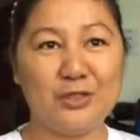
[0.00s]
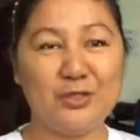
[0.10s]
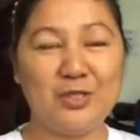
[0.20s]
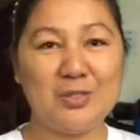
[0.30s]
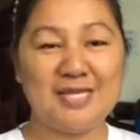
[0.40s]

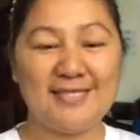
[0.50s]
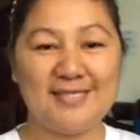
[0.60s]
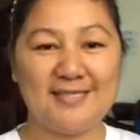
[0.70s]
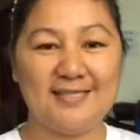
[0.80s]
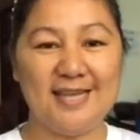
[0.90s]

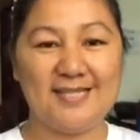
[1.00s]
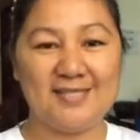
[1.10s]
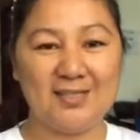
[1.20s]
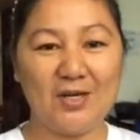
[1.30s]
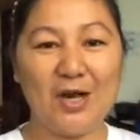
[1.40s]
2010,
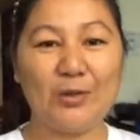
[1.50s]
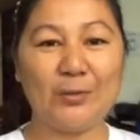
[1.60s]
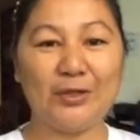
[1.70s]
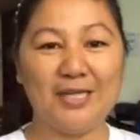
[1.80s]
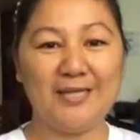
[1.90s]
sir, I
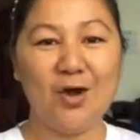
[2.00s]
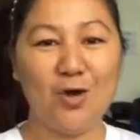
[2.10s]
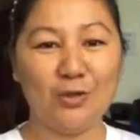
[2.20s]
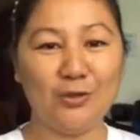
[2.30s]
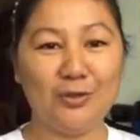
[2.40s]
worked in
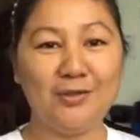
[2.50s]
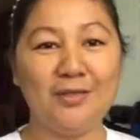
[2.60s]
Hong Kong,